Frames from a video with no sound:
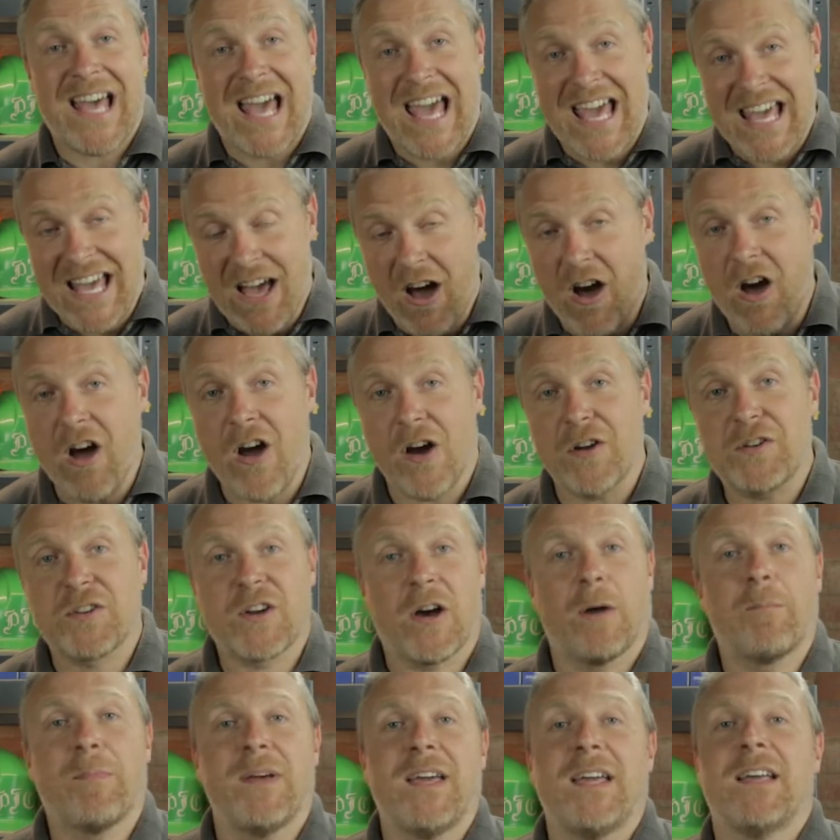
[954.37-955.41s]
a hard
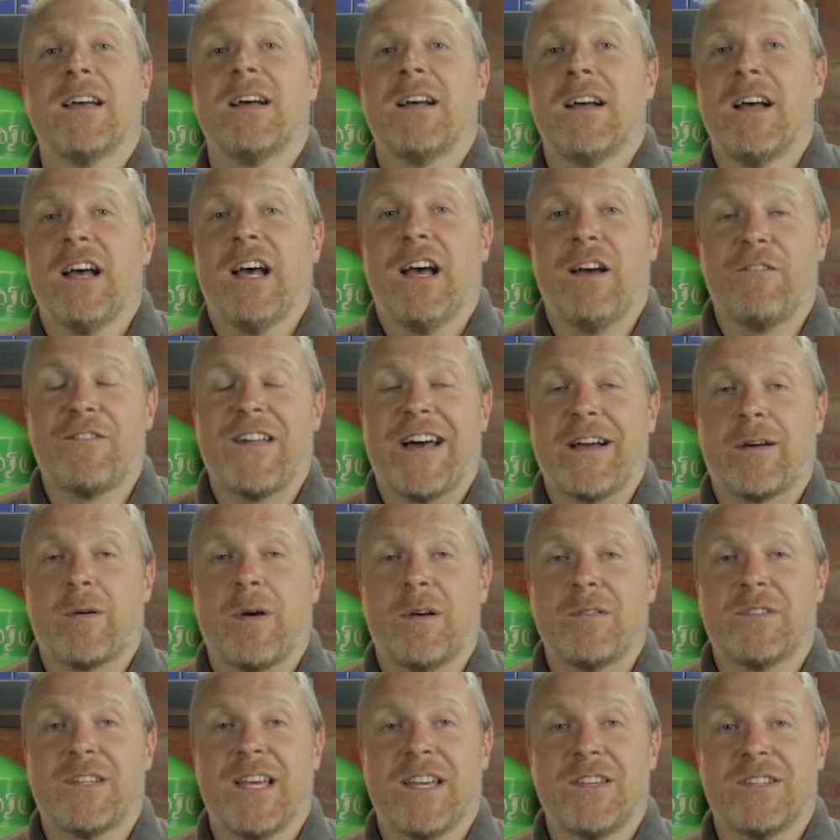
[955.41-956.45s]
copy of that
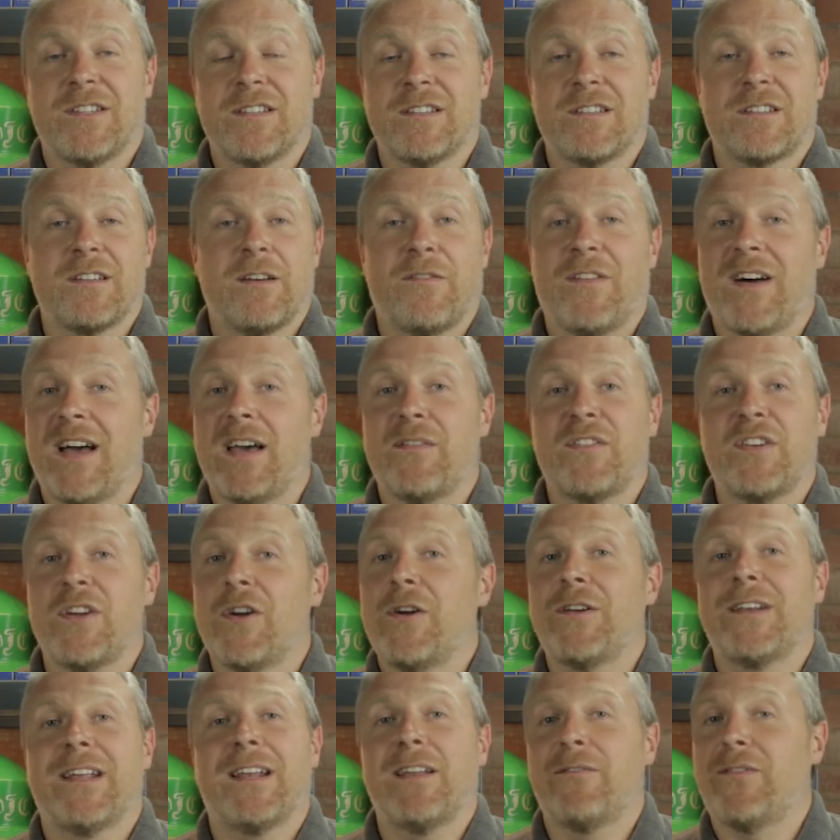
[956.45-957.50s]
quotation. So if I haven't
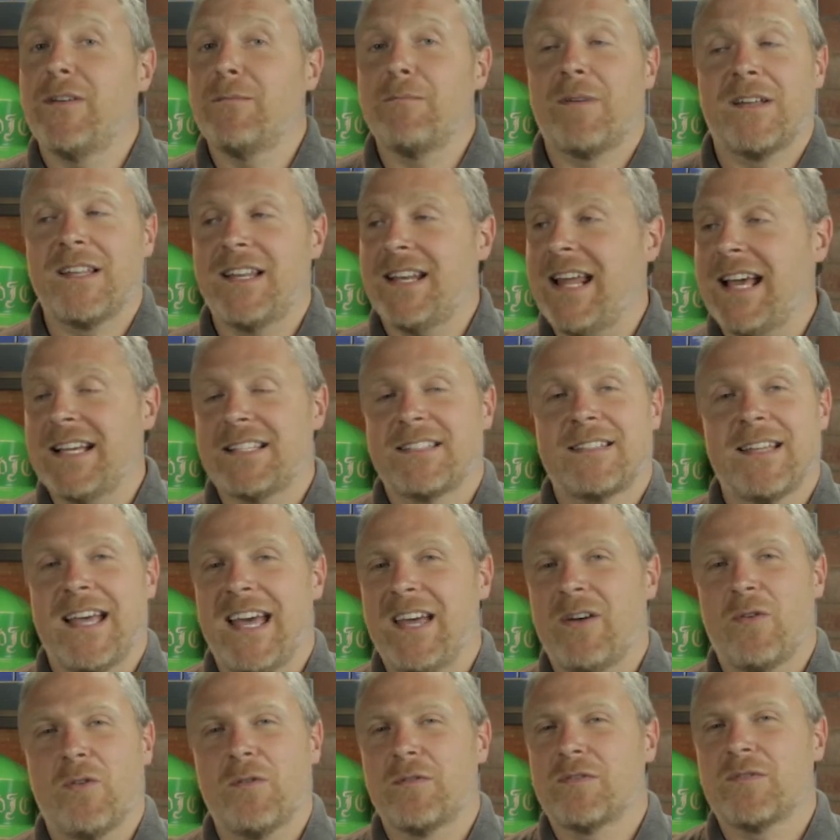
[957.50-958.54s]
heard anything by the next day,
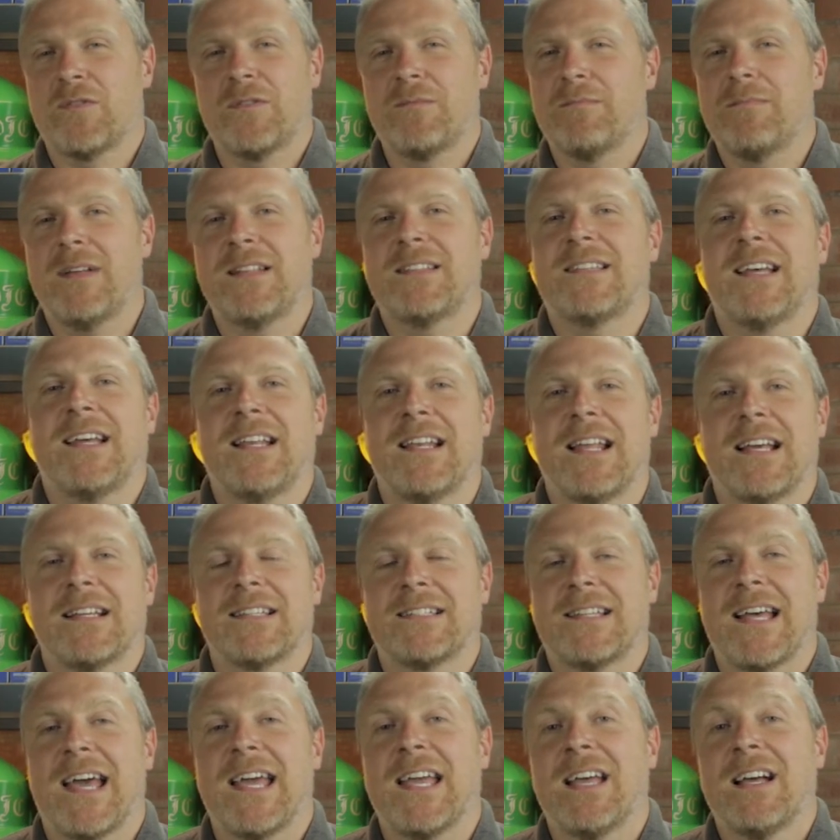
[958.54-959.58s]
or sort of midday next
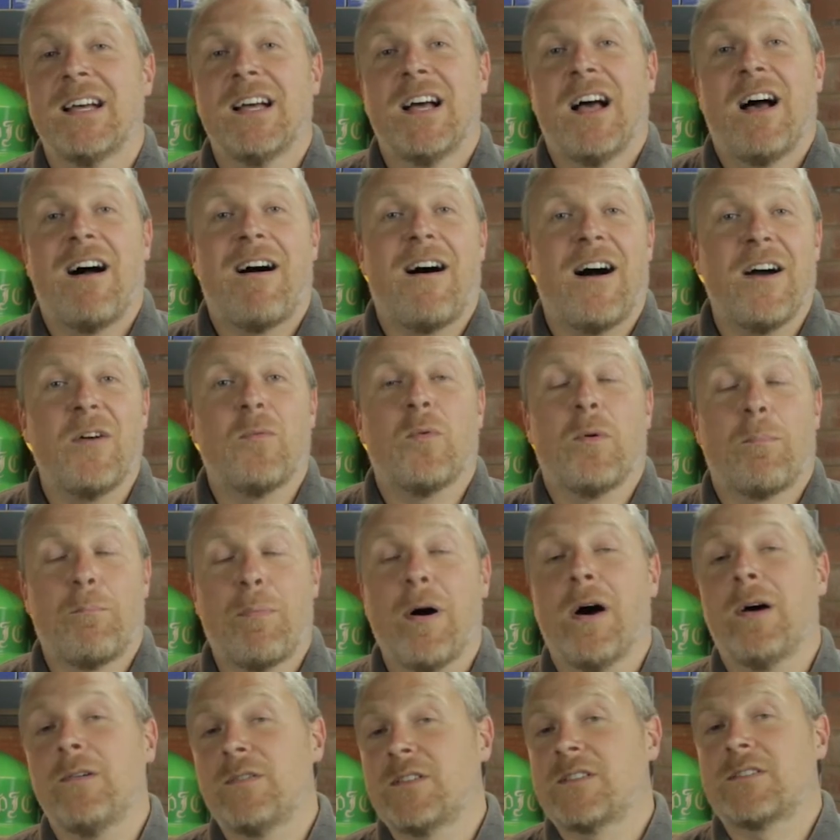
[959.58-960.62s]
day, I will
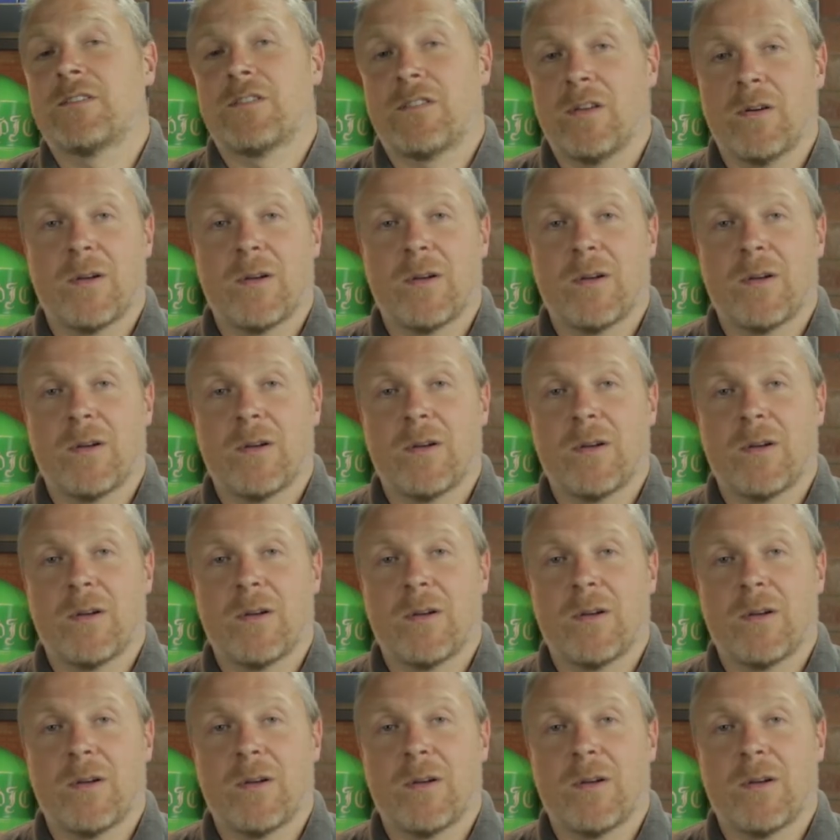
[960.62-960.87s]
post the